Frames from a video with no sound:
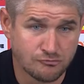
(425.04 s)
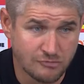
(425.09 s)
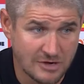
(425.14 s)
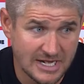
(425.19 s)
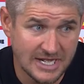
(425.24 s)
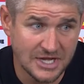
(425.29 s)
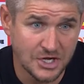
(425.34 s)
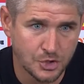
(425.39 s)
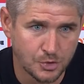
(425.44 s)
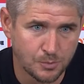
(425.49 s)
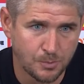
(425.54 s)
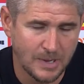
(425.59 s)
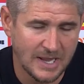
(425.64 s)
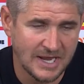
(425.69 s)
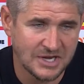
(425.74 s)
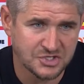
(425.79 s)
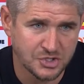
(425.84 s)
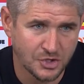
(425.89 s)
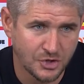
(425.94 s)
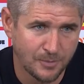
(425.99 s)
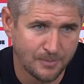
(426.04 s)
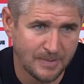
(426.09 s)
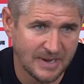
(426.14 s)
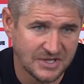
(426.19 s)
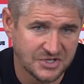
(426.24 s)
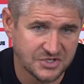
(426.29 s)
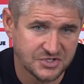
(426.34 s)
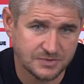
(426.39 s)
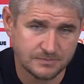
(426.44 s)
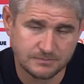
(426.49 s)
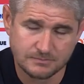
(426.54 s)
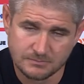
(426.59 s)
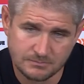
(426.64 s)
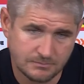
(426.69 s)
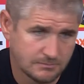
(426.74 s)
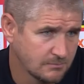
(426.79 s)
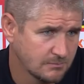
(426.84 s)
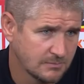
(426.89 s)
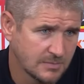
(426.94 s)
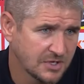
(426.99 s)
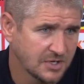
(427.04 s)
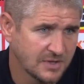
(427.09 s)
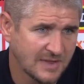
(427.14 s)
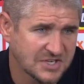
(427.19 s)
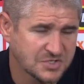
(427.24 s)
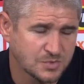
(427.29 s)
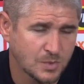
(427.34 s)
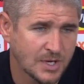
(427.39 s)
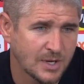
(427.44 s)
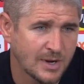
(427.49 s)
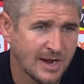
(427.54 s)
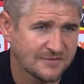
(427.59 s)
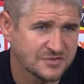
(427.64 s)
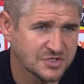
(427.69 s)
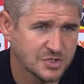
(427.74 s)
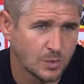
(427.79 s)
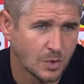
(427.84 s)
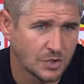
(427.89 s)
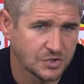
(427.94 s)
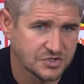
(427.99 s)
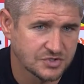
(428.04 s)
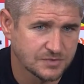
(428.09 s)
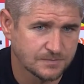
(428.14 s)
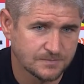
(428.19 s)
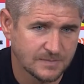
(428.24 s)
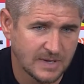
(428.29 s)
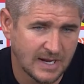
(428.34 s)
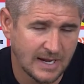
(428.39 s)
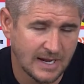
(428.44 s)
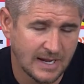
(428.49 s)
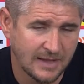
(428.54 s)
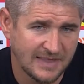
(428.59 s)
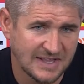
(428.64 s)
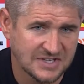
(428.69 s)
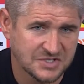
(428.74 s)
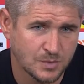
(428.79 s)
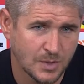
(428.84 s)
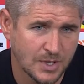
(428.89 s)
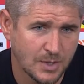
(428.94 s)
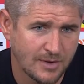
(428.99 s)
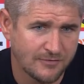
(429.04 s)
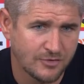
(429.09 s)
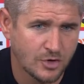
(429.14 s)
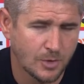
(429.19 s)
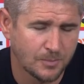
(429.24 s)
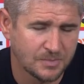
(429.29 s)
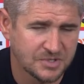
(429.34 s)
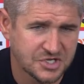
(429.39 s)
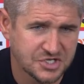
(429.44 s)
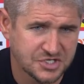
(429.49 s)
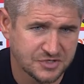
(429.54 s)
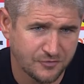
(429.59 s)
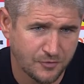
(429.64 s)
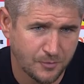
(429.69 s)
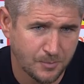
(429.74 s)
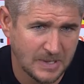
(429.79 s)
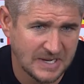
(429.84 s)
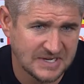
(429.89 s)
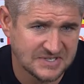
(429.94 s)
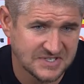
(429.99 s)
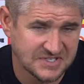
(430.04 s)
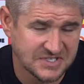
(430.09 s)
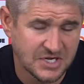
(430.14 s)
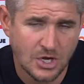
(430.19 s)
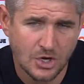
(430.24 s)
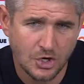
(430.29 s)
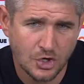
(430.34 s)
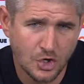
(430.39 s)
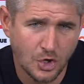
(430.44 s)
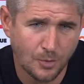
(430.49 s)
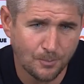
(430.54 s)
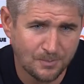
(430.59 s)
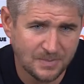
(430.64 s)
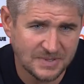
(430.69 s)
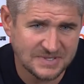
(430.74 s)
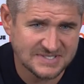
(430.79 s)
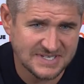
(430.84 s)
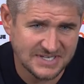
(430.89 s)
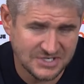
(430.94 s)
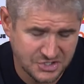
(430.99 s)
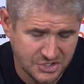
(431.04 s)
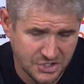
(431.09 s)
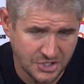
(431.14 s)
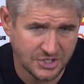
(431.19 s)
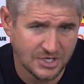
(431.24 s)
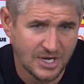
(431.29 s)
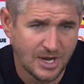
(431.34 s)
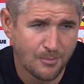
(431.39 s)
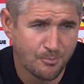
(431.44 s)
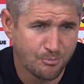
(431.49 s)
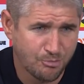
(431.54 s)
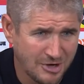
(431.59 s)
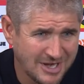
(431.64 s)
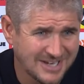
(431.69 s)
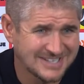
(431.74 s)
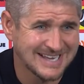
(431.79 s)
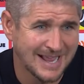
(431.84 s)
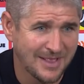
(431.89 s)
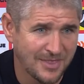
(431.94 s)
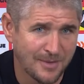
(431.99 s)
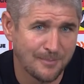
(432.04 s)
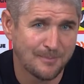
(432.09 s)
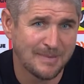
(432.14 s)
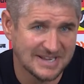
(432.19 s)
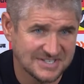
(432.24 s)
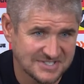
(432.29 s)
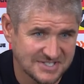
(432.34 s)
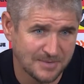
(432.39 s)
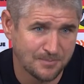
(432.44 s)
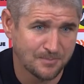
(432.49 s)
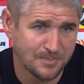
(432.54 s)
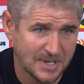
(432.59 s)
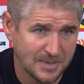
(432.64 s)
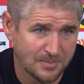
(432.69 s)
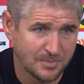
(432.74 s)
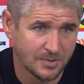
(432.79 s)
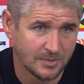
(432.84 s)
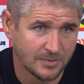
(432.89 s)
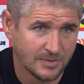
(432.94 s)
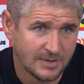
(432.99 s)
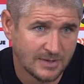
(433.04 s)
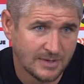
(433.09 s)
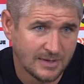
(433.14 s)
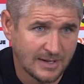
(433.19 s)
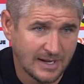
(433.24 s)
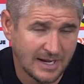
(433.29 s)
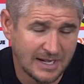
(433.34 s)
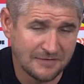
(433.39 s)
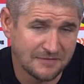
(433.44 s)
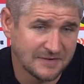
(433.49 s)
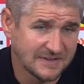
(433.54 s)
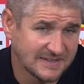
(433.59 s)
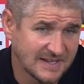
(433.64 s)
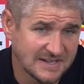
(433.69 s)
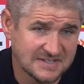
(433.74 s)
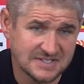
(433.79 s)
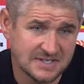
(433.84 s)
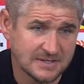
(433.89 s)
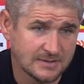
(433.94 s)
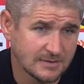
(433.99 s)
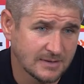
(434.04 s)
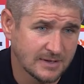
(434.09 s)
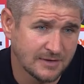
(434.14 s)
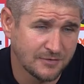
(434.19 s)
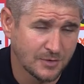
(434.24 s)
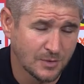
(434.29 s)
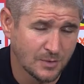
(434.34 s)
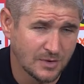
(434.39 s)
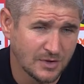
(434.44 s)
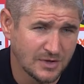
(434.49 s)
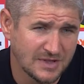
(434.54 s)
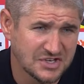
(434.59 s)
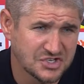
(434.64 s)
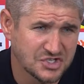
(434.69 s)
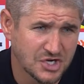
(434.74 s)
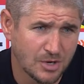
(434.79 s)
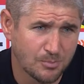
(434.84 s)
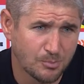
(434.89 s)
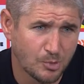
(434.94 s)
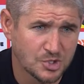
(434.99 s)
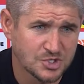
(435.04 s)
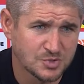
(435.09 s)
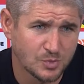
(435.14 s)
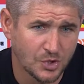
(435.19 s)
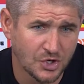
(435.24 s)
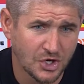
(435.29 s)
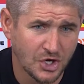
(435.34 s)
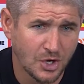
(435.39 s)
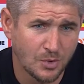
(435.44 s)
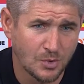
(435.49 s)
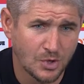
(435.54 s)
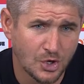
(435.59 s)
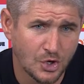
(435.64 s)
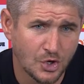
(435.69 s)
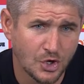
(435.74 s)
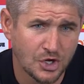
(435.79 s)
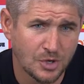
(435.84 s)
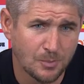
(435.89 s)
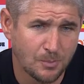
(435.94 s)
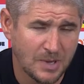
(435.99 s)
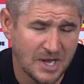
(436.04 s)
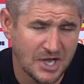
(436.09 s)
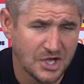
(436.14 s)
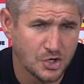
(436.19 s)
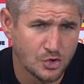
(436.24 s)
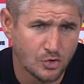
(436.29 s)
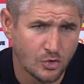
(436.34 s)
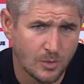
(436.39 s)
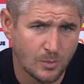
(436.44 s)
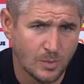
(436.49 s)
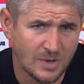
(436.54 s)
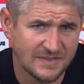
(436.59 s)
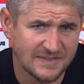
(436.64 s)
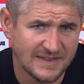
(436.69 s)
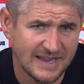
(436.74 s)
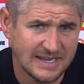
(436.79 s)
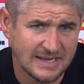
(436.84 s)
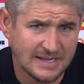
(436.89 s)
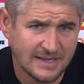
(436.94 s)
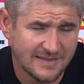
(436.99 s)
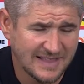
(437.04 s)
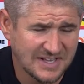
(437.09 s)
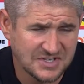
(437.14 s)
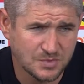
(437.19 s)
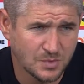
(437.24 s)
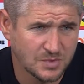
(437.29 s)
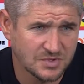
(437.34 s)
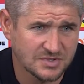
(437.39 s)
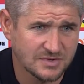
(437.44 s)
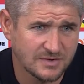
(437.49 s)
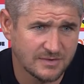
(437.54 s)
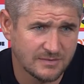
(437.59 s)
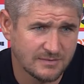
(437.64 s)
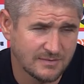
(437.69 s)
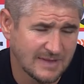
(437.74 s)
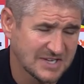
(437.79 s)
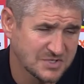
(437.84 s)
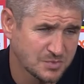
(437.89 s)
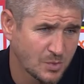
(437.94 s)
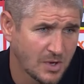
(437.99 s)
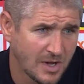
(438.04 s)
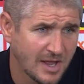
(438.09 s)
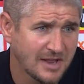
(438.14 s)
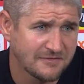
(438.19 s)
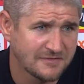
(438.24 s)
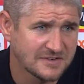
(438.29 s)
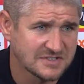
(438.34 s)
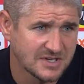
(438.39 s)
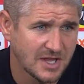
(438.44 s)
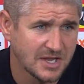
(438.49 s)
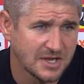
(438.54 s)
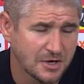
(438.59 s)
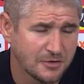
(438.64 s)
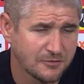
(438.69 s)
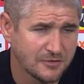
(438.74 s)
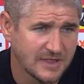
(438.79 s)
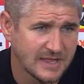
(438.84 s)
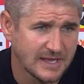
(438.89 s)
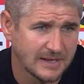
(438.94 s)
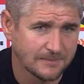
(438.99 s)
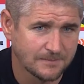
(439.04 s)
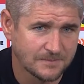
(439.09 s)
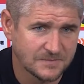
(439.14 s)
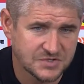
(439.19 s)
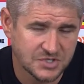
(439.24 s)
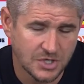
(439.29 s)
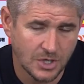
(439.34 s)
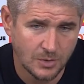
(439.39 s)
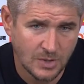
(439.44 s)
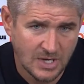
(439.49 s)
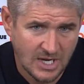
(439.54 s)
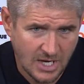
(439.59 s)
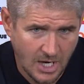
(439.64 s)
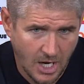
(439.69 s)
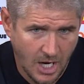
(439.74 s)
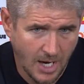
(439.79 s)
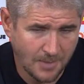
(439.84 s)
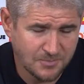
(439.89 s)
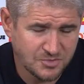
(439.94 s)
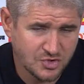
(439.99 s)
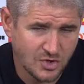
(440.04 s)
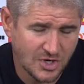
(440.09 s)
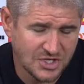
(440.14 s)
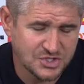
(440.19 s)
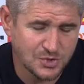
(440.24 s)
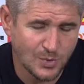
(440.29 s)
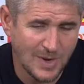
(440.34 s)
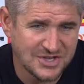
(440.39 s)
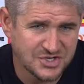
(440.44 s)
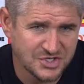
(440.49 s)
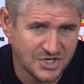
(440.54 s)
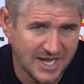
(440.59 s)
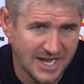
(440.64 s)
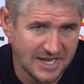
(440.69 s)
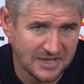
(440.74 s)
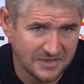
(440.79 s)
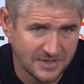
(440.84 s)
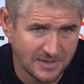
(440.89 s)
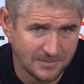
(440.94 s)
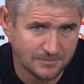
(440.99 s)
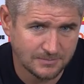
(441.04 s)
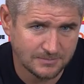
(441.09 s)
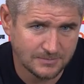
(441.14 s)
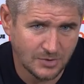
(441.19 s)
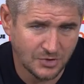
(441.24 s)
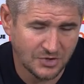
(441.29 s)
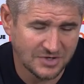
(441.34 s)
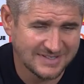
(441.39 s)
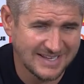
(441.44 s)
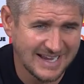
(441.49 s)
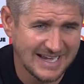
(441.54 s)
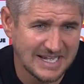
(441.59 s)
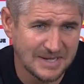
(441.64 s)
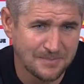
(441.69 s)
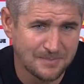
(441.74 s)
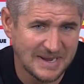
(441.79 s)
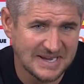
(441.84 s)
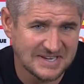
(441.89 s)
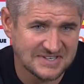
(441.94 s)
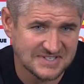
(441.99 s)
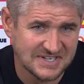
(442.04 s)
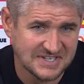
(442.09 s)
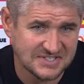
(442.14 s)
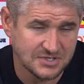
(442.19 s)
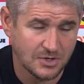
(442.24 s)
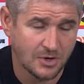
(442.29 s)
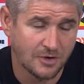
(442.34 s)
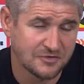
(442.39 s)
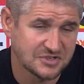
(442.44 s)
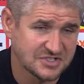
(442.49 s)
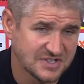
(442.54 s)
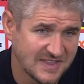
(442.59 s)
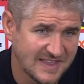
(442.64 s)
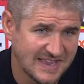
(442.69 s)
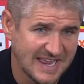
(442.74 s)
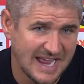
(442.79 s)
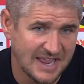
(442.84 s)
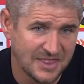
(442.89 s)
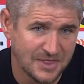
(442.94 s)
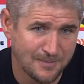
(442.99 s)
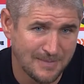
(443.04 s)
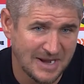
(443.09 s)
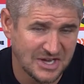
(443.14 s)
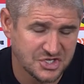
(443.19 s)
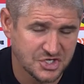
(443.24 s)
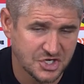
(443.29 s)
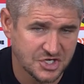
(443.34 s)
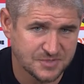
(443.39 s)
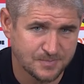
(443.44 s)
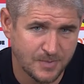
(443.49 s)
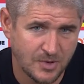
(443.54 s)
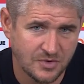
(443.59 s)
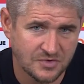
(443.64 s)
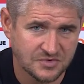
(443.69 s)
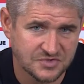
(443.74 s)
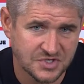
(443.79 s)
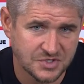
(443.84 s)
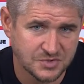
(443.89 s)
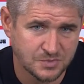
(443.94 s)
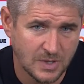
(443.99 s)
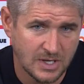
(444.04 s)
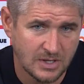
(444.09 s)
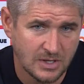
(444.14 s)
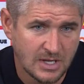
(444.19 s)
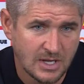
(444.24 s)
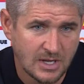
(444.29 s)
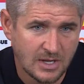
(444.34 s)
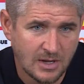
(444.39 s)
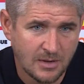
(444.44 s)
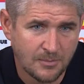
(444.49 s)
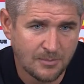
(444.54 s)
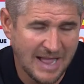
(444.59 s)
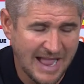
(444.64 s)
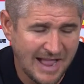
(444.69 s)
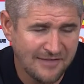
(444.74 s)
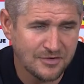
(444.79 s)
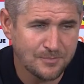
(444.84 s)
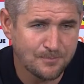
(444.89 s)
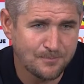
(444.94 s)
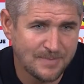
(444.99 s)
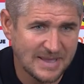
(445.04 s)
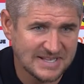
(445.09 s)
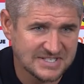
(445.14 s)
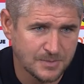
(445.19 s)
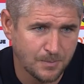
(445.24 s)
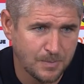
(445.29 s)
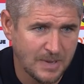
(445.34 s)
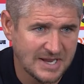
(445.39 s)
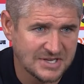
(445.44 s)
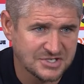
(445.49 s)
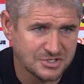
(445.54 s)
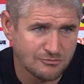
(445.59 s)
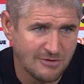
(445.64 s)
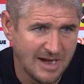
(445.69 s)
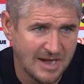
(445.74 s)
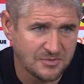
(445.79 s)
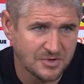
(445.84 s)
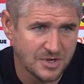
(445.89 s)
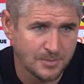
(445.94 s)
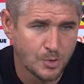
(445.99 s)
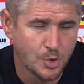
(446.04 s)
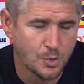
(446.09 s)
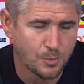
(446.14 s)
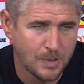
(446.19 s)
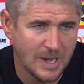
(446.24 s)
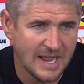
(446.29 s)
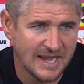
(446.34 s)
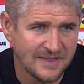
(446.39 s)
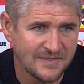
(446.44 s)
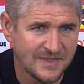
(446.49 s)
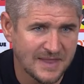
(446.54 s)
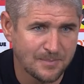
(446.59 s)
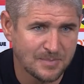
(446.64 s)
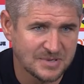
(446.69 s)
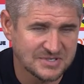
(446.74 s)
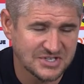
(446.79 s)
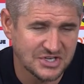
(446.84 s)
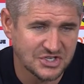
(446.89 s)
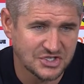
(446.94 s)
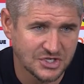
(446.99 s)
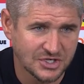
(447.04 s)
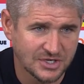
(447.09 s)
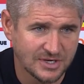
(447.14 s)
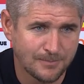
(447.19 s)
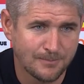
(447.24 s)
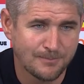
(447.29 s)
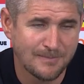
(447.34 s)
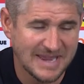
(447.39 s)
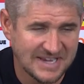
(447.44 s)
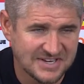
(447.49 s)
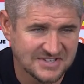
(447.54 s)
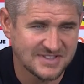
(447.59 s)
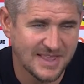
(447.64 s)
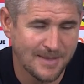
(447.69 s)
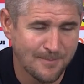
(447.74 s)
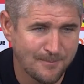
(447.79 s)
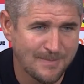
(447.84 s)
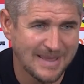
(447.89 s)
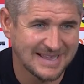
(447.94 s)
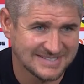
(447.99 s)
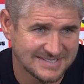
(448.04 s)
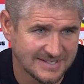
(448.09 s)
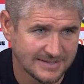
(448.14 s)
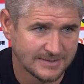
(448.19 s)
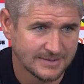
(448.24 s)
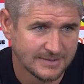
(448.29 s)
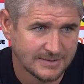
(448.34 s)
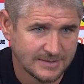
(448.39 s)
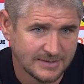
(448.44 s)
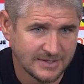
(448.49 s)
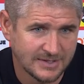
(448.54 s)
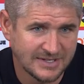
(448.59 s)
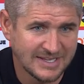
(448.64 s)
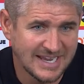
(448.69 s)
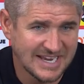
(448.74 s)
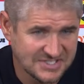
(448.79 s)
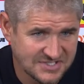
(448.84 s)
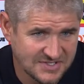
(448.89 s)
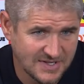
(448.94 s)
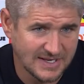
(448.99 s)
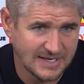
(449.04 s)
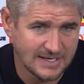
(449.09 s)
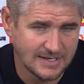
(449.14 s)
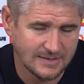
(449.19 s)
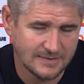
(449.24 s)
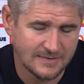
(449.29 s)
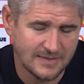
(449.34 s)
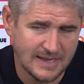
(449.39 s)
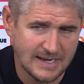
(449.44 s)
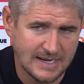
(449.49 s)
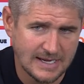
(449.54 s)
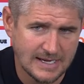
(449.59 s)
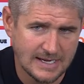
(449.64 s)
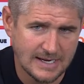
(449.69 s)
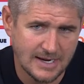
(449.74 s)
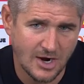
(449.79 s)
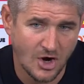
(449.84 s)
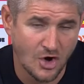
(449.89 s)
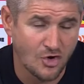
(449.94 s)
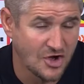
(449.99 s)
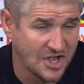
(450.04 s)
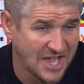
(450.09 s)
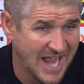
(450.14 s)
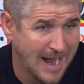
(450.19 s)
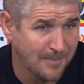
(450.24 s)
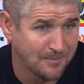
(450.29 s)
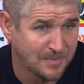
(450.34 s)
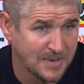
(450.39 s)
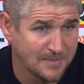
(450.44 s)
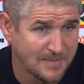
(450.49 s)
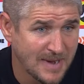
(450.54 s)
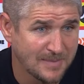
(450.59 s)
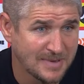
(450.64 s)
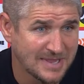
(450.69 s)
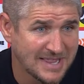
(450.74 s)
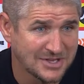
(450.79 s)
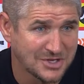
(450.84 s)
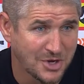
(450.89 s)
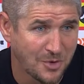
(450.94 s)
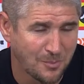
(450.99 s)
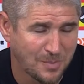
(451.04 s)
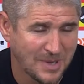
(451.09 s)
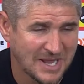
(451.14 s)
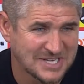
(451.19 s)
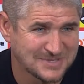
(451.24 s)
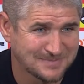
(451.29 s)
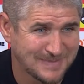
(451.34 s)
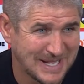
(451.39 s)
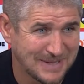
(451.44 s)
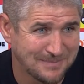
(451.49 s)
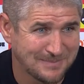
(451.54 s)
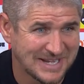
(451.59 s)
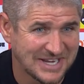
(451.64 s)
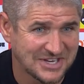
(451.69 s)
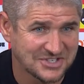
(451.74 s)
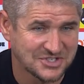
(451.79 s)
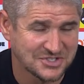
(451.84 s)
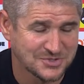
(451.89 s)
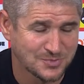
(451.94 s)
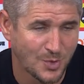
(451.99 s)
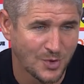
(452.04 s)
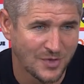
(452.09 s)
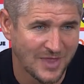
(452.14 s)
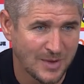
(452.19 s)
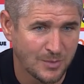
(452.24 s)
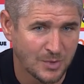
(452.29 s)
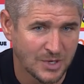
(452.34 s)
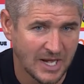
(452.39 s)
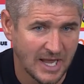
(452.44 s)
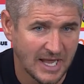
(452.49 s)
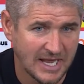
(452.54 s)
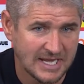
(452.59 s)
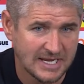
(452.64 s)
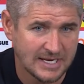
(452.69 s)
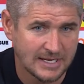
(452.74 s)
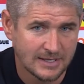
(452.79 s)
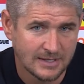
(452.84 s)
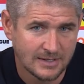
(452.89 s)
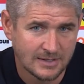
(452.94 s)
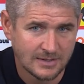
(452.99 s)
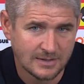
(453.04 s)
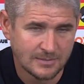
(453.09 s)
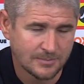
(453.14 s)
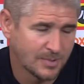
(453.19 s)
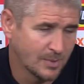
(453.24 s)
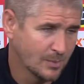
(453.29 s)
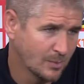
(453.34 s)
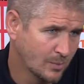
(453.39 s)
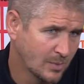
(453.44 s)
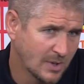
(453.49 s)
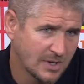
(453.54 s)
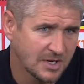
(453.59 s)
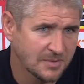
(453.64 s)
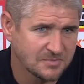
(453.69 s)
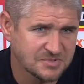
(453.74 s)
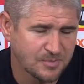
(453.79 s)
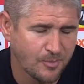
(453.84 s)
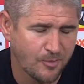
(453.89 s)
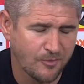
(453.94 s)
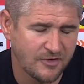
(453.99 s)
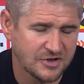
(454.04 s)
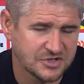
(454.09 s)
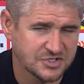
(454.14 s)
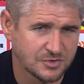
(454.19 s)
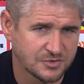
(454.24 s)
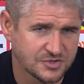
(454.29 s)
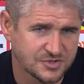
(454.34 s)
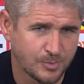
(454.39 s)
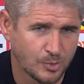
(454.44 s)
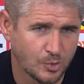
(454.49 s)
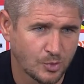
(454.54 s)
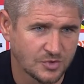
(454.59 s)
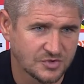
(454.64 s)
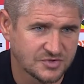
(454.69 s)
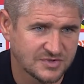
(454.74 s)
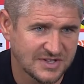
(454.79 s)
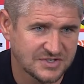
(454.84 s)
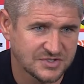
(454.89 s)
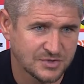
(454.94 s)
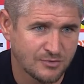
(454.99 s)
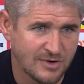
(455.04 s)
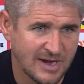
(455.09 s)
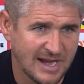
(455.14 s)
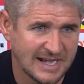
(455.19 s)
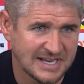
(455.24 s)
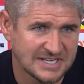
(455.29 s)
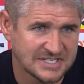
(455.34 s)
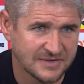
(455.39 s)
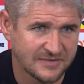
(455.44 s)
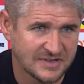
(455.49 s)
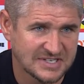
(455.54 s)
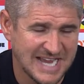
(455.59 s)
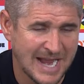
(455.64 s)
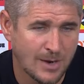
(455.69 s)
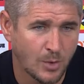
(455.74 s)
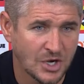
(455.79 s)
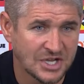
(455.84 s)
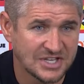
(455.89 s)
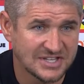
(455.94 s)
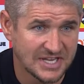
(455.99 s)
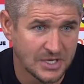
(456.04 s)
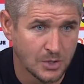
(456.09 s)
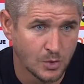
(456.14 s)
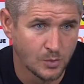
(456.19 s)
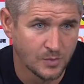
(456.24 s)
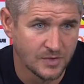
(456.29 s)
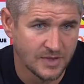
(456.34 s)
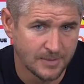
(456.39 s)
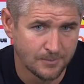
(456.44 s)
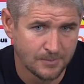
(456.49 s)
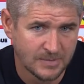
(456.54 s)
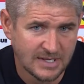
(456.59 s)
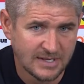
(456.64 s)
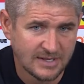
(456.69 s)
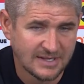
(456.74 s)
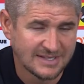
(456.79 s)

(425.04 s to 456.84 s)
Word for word: really good players on the bench. That's why you have squads. Uh, that's why you have competition for places. Competition brings out the best in people. And if it doesn't, if you these young boys want to go and learn and play in Europe one day, that's what that's what life is like over there. So I'm trying to educate them on a daily basis. Obviously, they're getting the match experience as well. But having better players around them who play in their position makes them better. Yes, they, they are unhappy. Maybe they don't play as many minutes as what they would like. But welcome to professional sports. That's a reality of it. It's how I deal with them